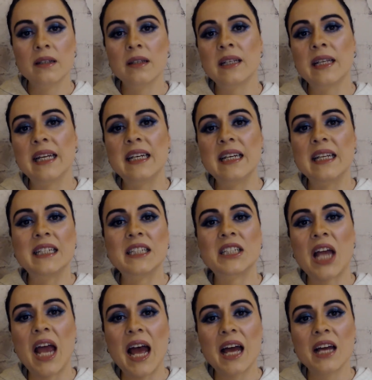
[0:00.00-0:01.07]
leading the
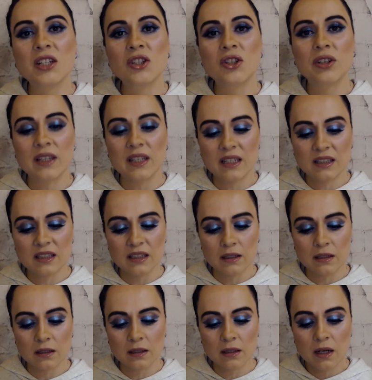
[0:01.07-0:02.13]
charge on this,
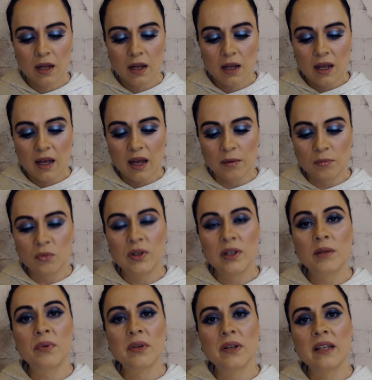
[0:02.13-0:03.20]
and really
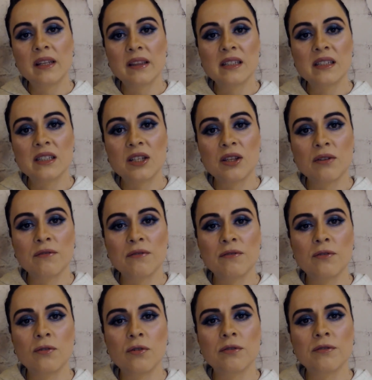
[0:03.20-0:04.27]
bringing this to the
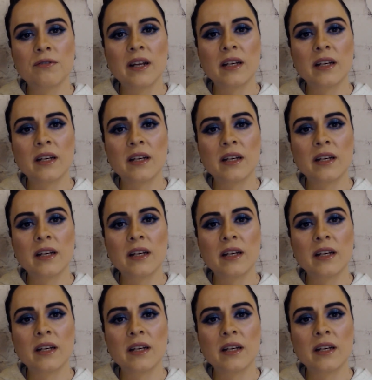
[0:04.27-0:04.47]
forefront.